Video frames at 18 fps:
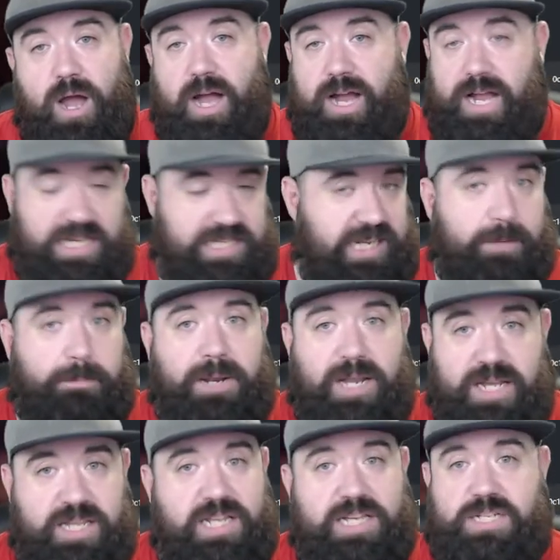as I
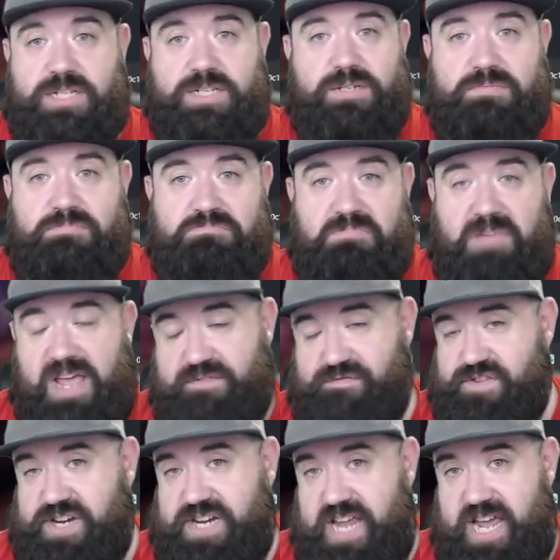play this
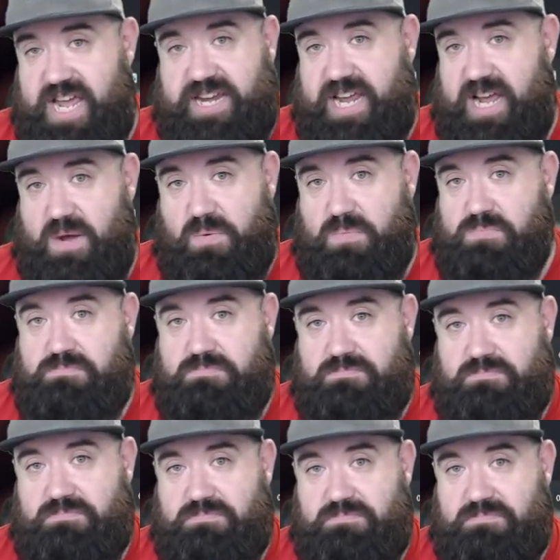every day now.
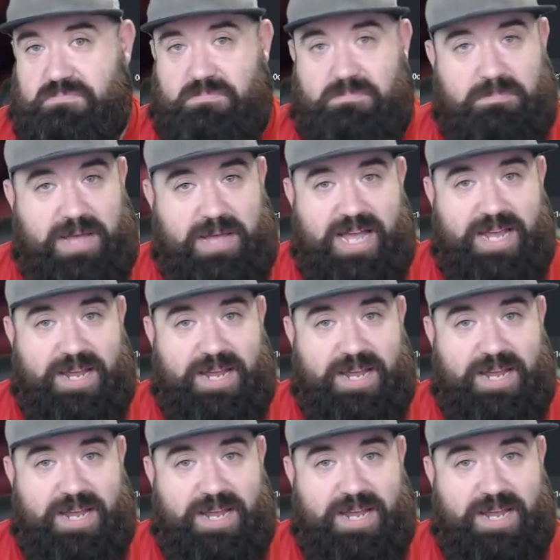Bye.